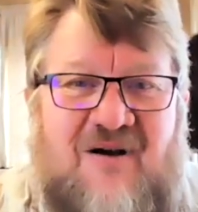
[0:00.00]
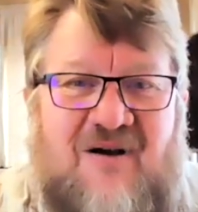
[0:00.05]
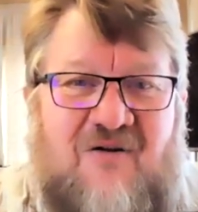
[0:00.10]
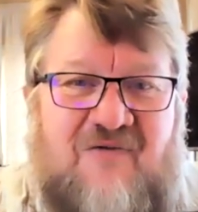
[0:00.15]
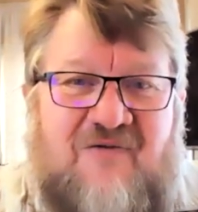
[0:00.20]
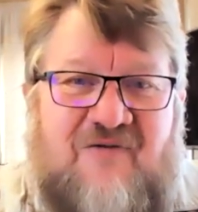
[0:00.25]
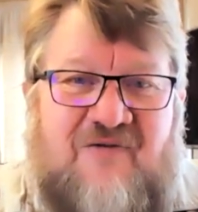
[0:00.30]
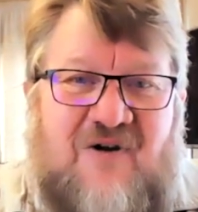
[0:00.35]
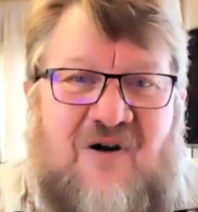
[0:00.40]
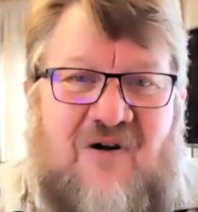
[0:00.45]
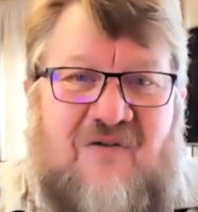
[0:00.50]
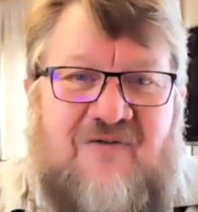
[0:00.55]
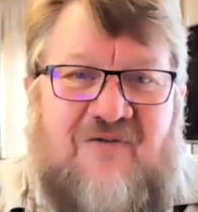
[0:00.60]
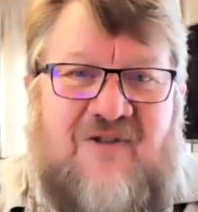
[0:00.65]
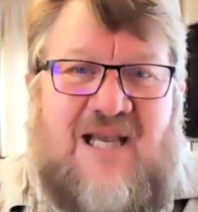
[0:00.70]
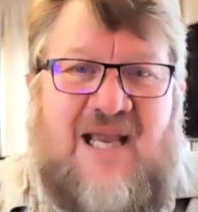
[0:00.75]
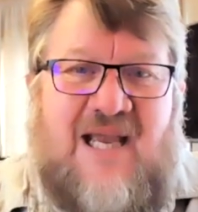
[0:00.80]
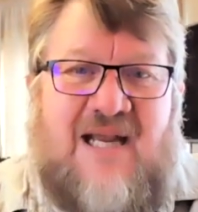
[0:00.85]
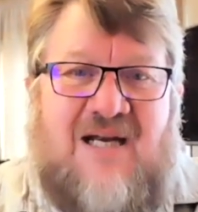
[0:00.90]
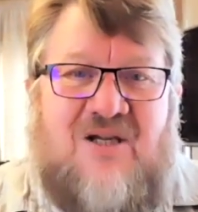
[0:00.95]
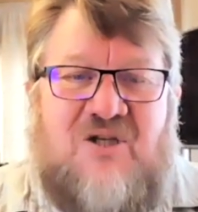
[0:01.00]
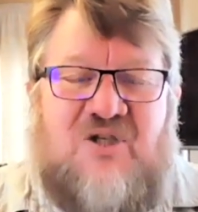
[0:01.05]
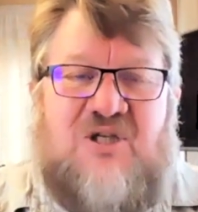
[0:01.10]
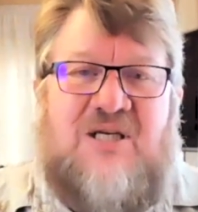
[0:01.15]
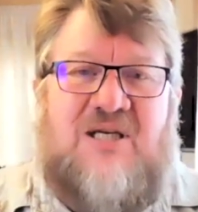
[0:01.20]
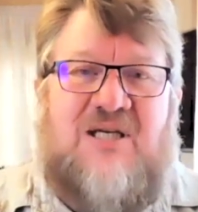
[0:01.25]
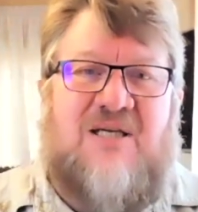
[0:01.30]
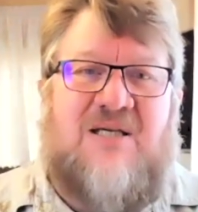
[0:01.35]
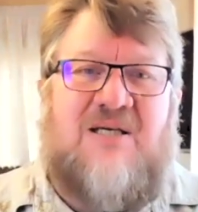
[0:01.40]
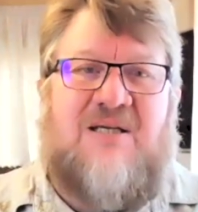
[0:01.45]
of, of the
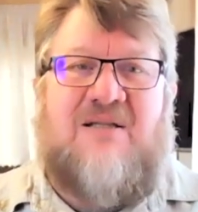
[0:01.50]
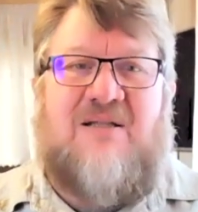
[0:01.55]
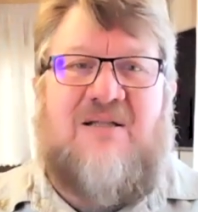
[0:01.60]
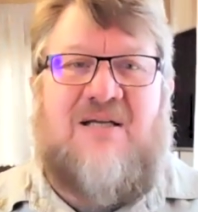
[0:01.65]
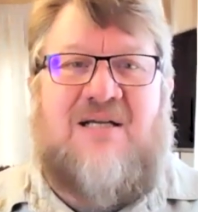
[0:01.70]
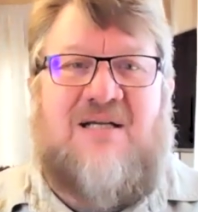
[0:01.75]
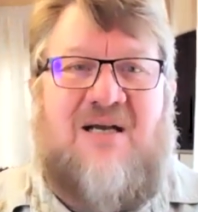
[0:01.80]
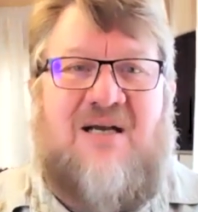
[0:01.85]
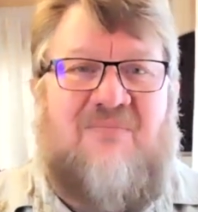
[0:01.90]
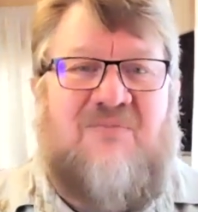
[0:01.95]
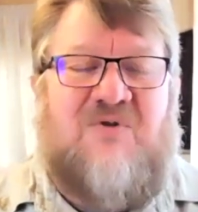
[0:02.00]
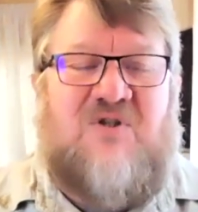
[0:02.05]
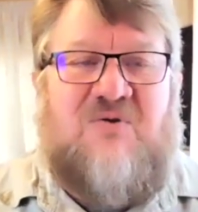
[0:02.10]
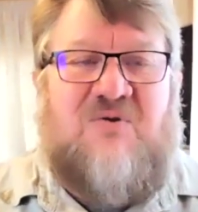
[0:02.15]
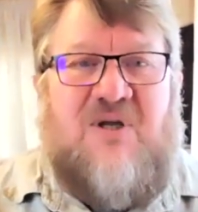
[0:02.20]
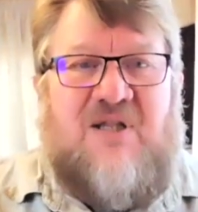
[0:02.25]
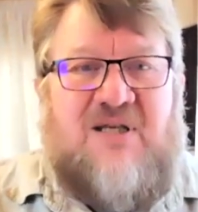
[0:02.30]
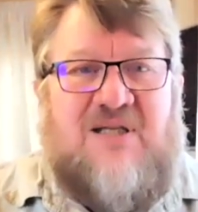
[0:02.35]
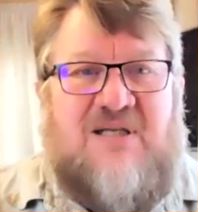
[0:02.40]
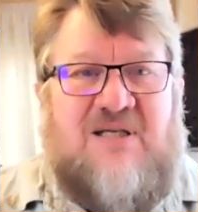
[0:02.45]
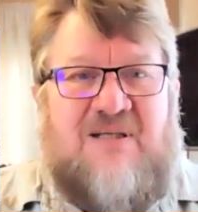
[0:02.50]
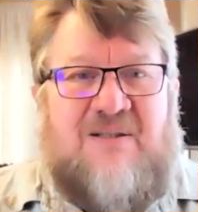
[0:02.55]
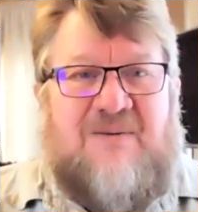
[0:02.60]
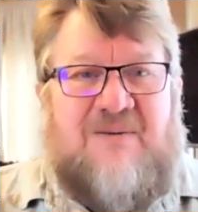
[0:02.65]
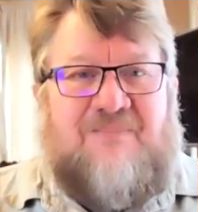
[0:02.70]
energy that comes with it.